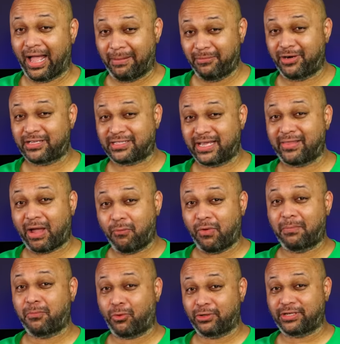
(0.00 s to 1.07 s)
I'm going to say that
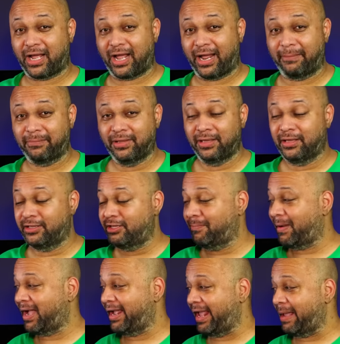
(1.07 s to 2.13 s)
one more time. You
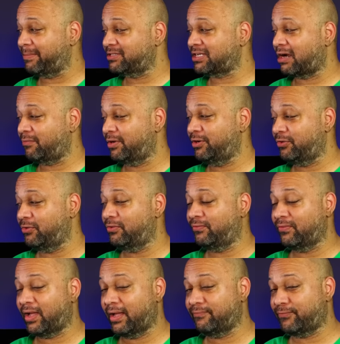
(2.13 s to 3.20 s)
buy an Amazon
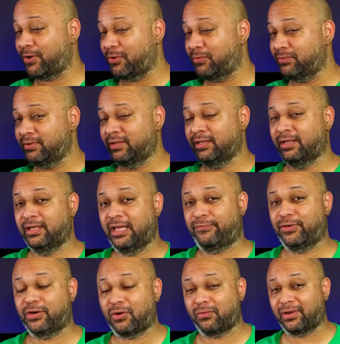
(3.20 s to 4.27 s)
Renewed uh, phone,
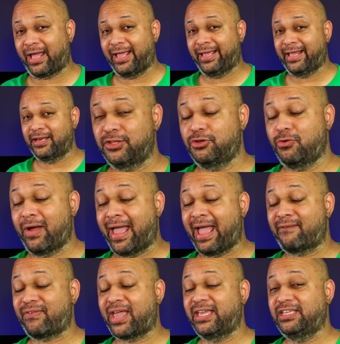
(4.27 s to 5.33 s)
if you don't like it, you
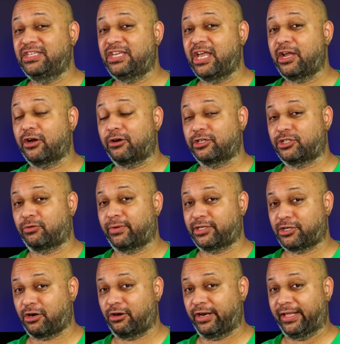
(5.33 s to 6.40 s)
have a year to
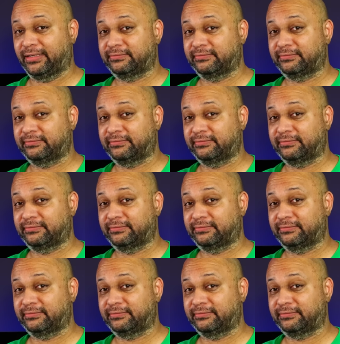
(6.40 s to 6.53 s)
return it.